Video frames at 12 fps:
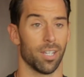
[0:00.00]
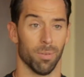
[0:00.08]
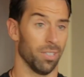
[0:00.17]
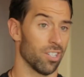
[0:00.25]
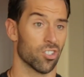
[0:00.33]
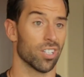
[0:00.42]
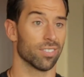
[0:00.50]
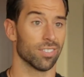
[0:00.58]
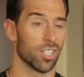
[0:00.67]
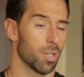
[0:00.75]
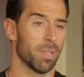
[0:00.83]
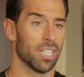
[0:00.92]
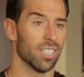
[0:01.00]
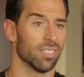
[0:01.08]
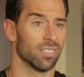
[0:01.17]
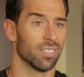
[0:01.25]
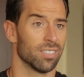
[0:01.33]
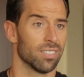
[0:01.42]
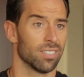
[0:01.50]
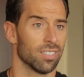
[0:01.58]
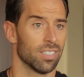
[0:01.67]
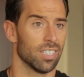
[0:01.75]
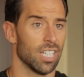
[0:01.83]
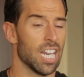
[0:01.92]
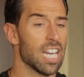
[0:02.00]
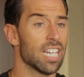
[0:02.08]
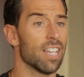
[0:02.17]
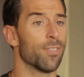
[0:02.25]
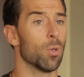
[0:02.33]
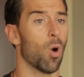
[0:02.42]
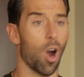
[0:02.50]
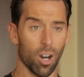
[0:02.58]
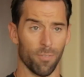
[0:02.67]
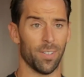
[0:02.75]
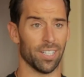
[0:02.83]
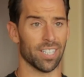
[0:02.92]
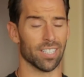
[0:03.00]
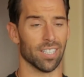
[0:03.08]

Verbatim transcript: you really shouldn't. You should be good. And if you are feeling